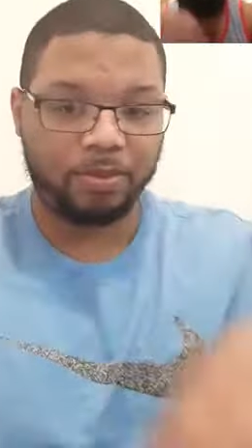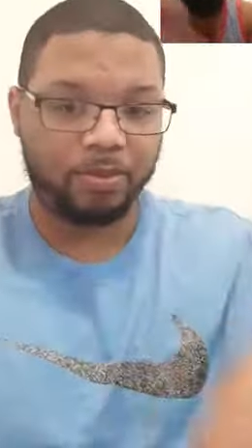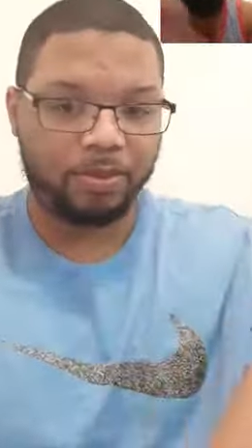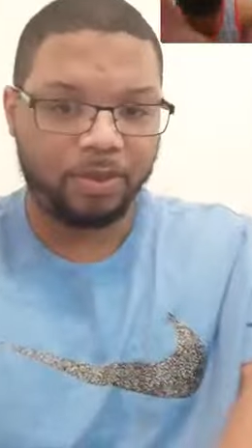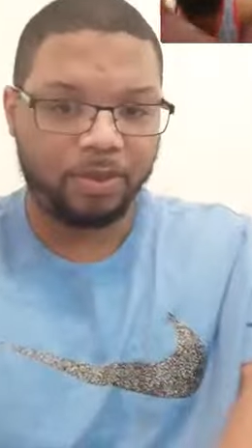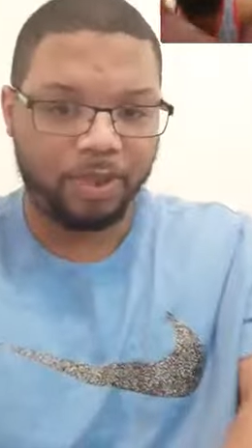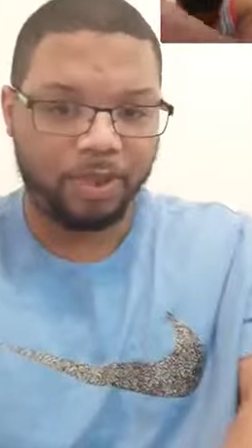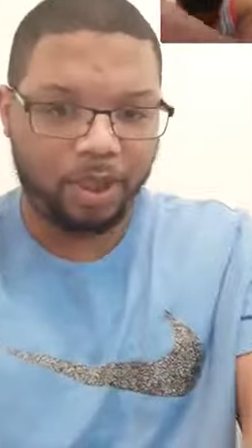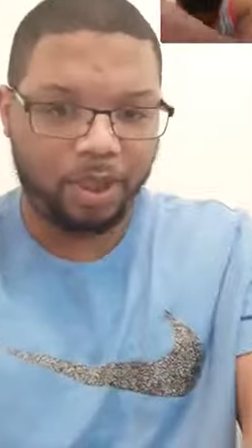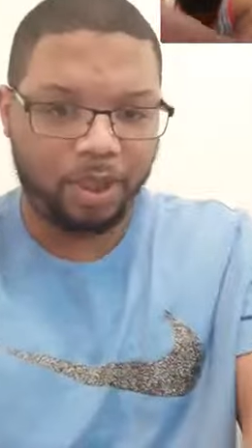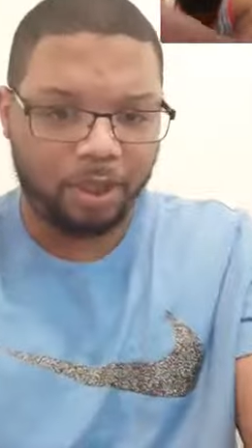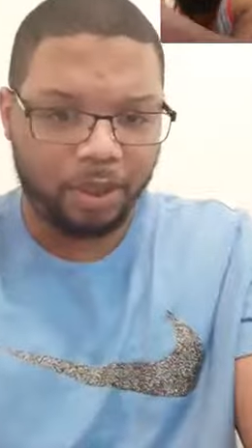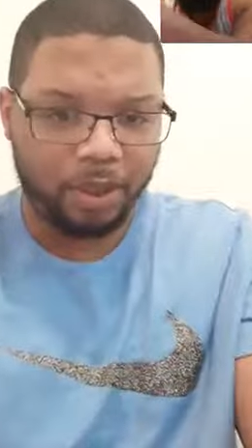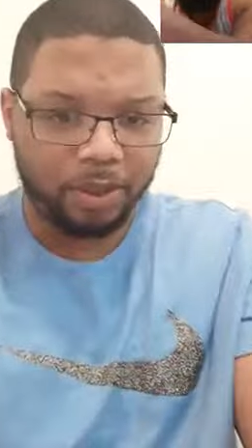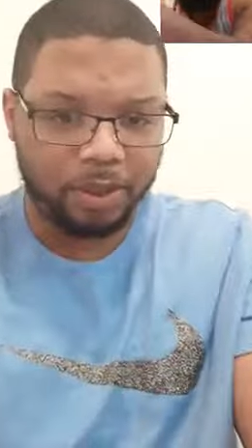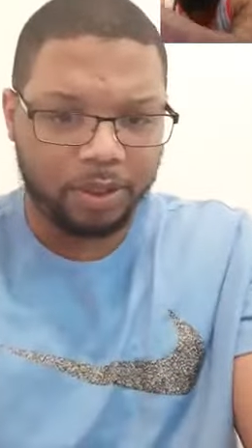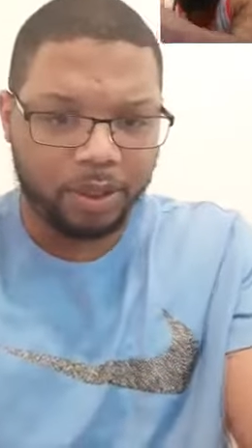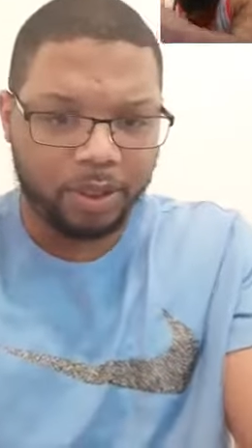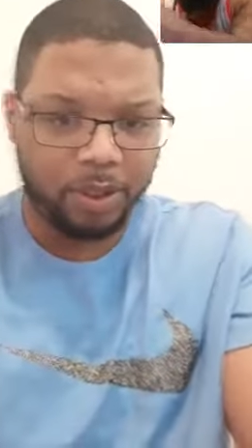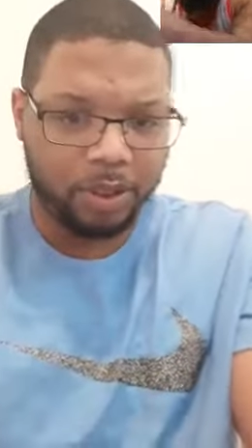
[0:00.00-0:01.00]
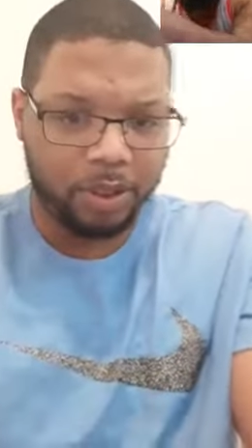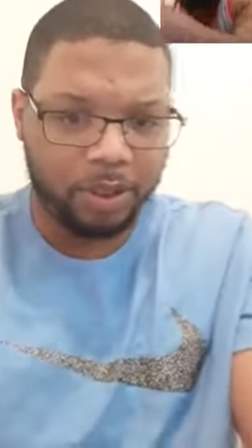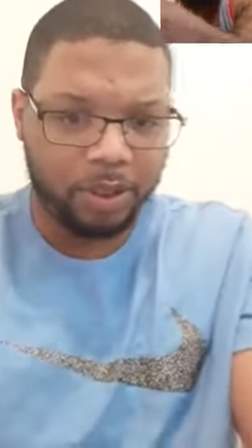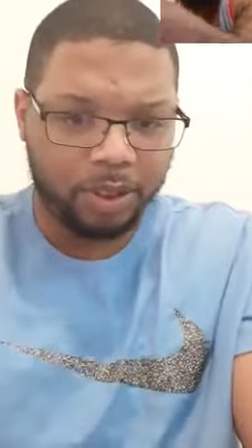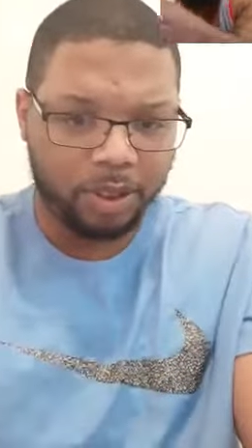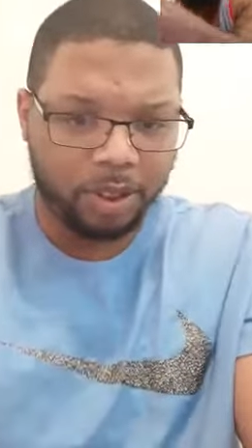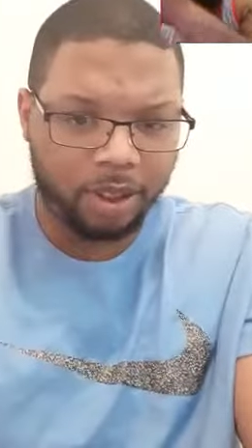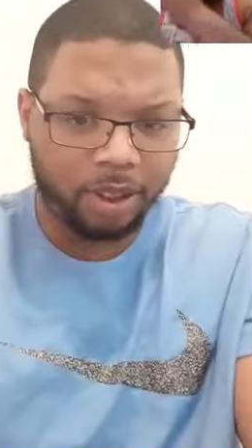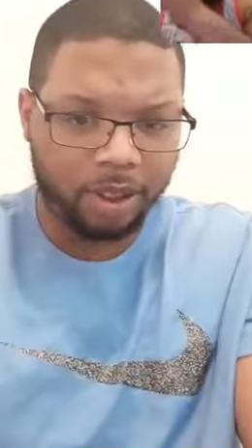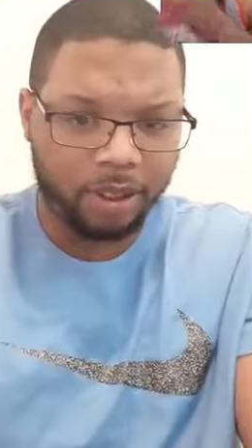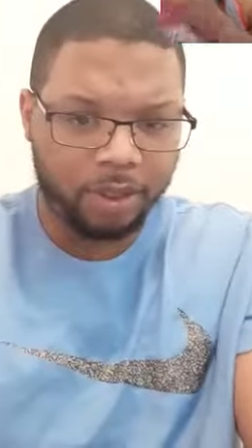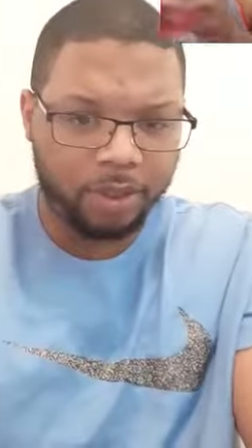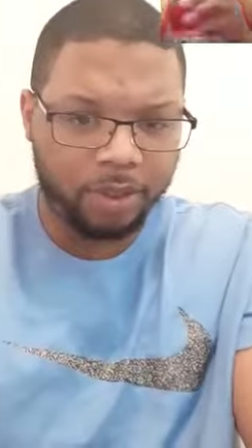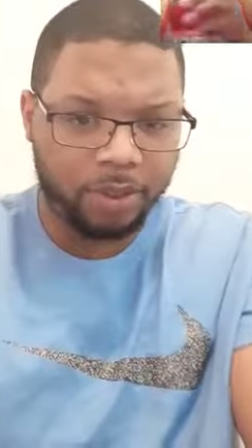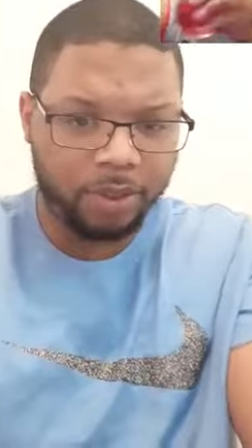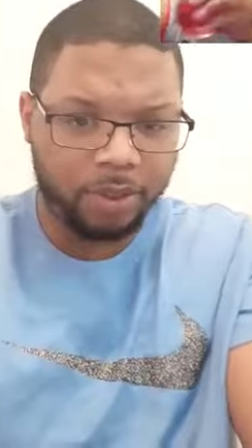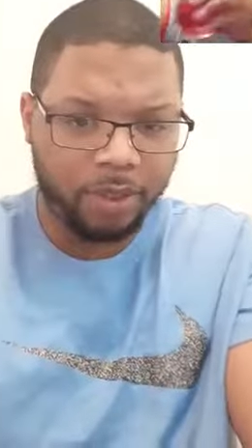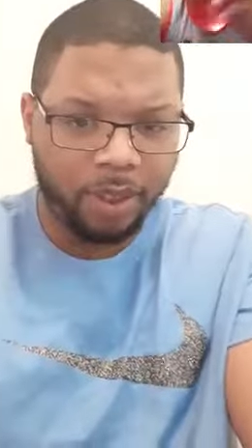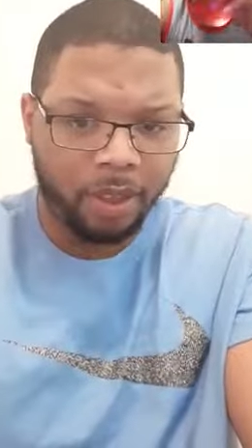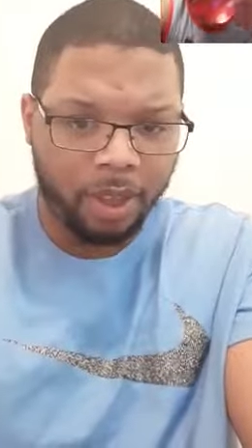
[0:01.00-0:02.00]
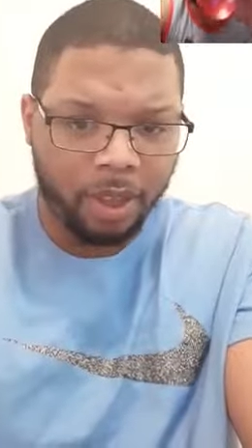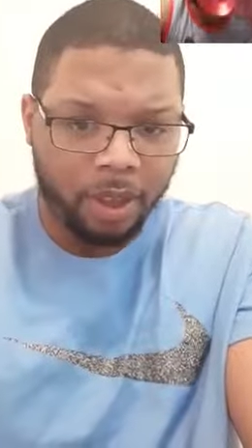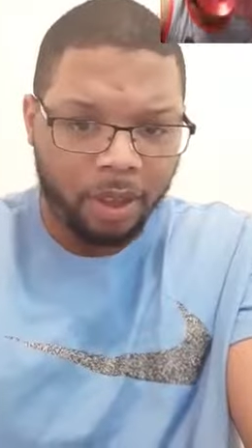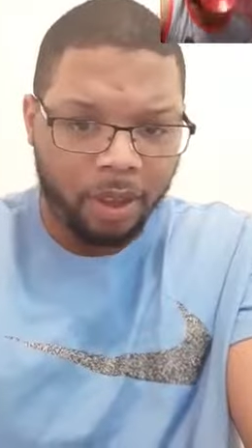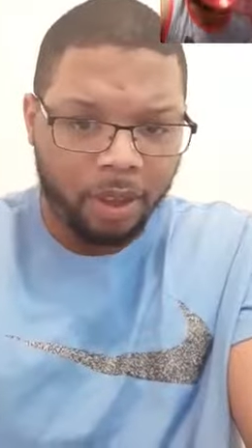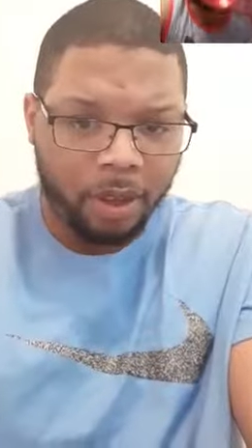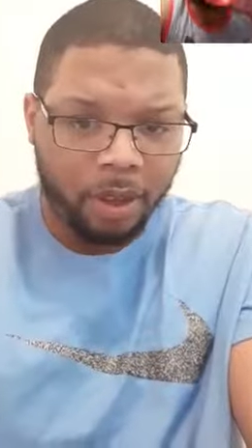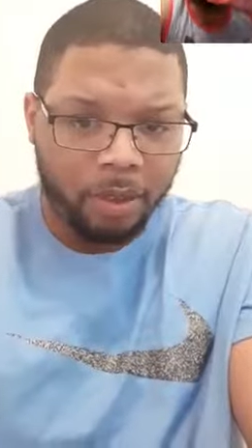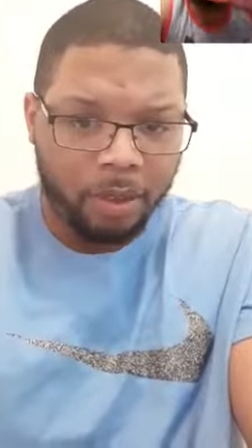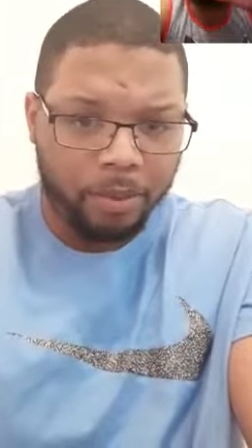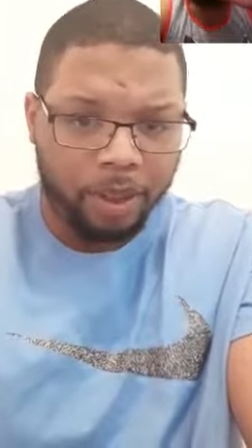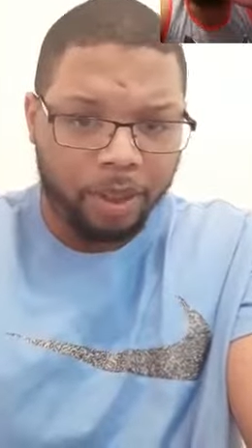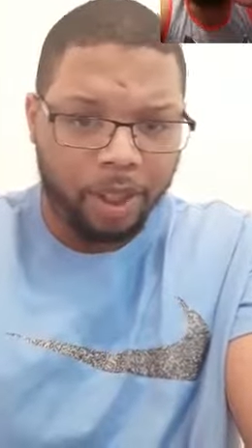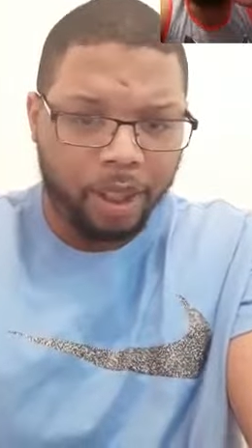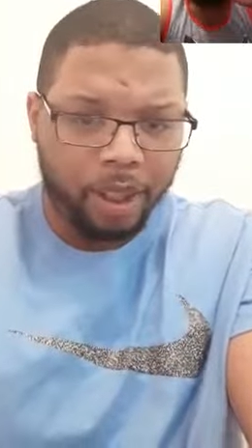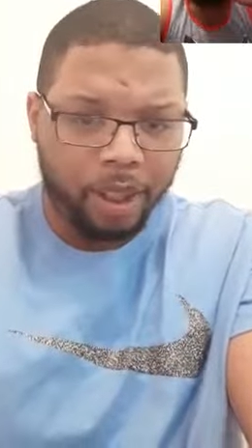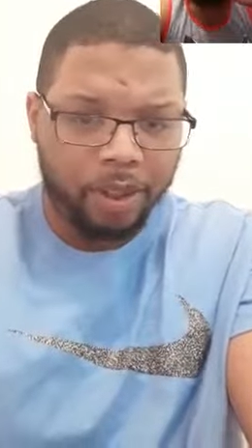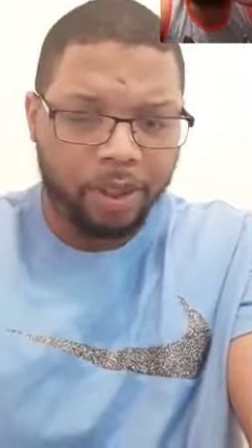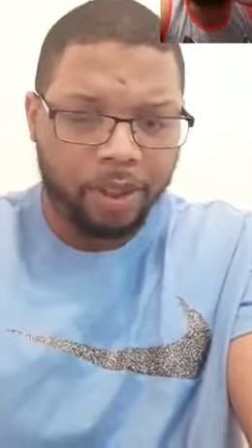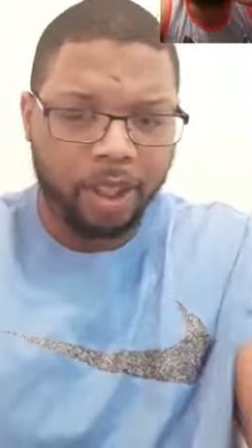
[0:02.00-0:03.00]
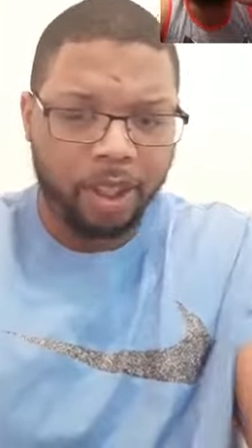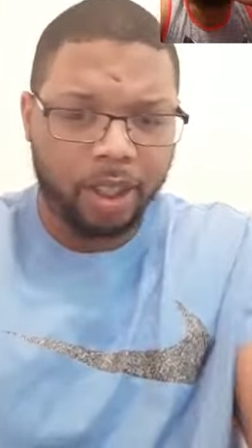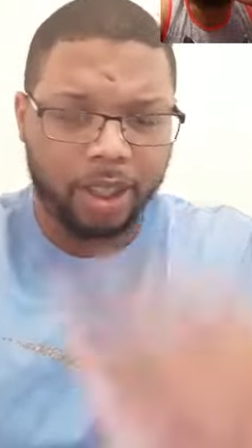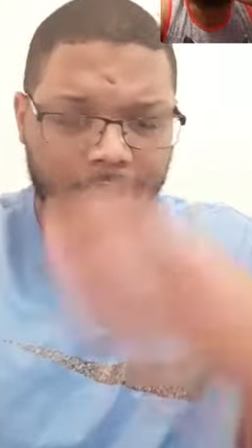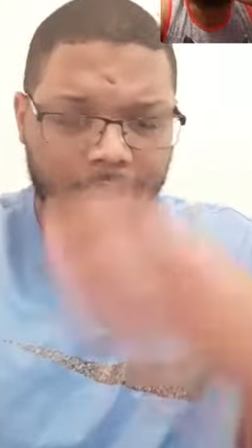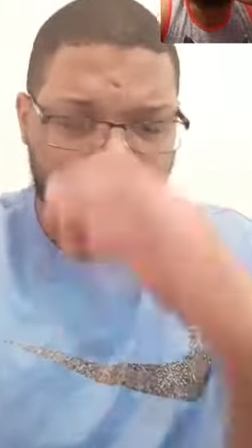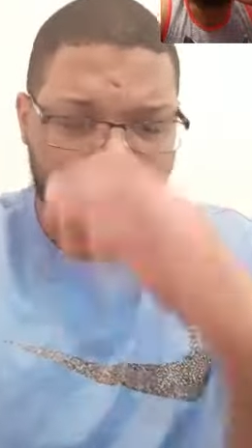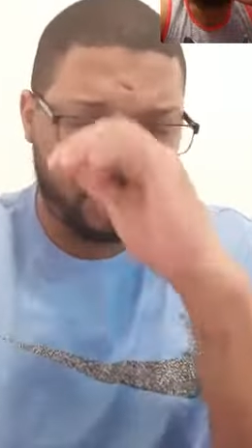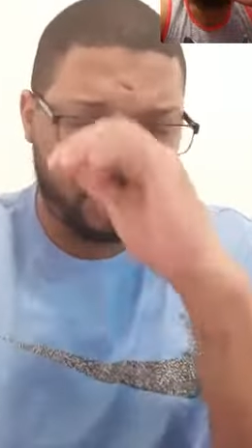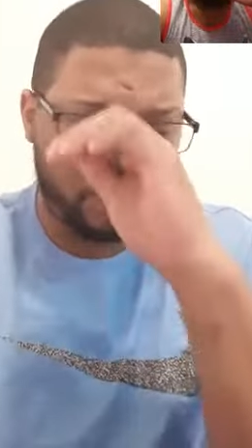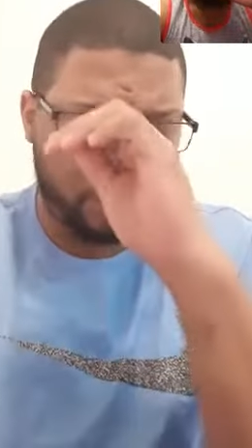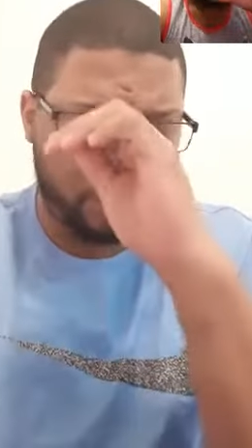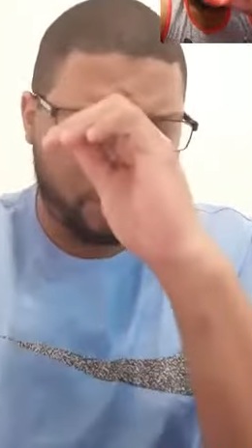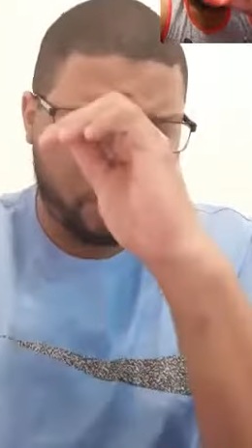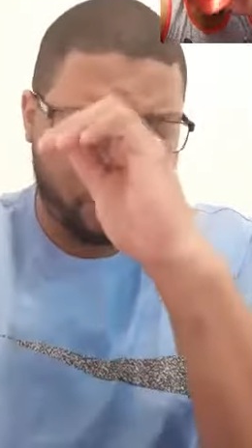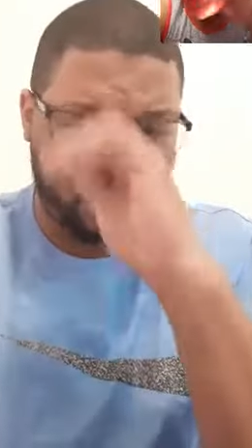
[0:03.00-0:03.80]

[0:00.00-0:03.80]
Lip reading: What's going on, Q? Yeah, like I said,